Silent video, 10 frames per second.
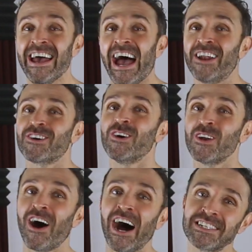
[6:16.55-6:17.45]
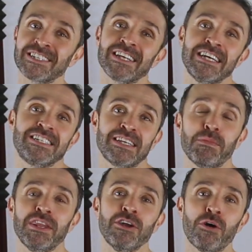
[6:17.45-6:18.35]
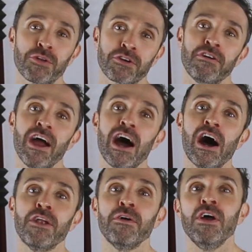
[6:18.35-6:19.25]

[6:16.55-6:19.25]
and it could isolate some of the older crowd.